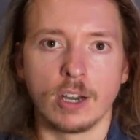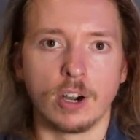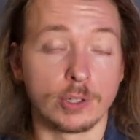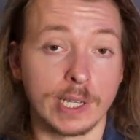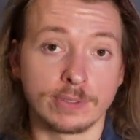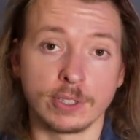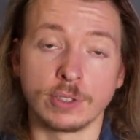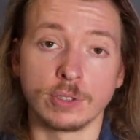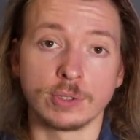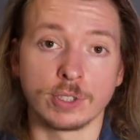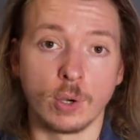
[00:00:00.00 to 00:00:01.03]
All you have to
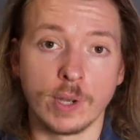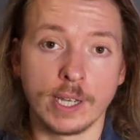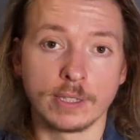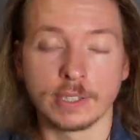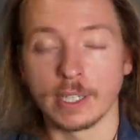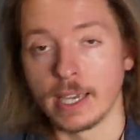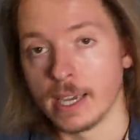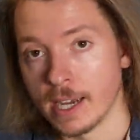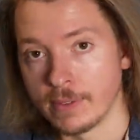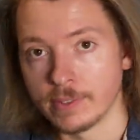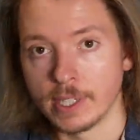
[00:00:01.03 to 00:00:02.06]
do is go in, say, hey,
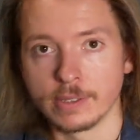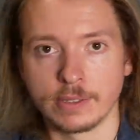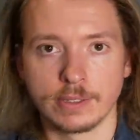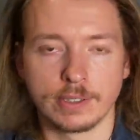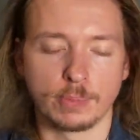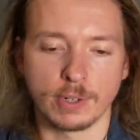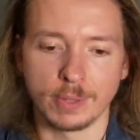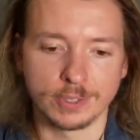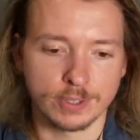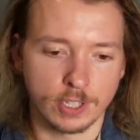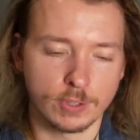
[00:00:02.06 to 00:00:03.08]
I have this. They'll
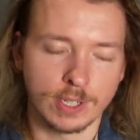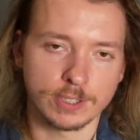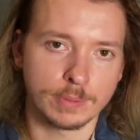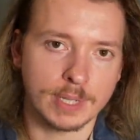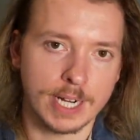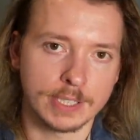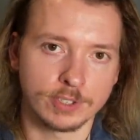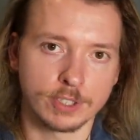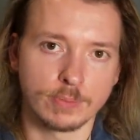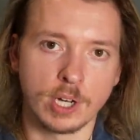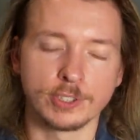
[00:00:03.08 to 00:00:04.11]
probably start you on some kind of
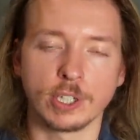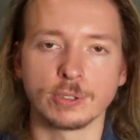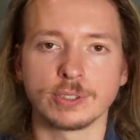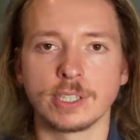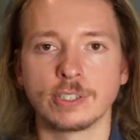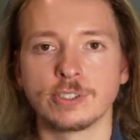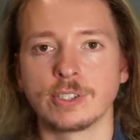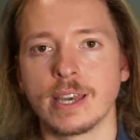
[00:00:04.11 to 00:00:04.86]
small dosage.